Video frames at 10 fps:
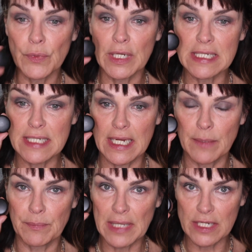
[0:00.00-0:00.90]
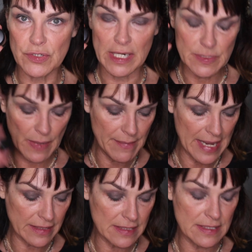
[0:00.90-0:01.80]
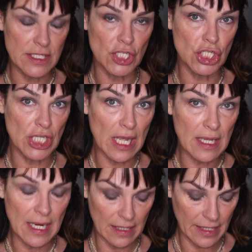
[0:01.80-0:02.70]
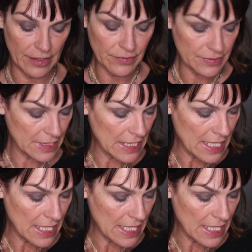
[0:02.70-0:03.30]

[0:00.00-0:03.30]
We're going to take Black Tracks by MAC. This is a gel eyeliner.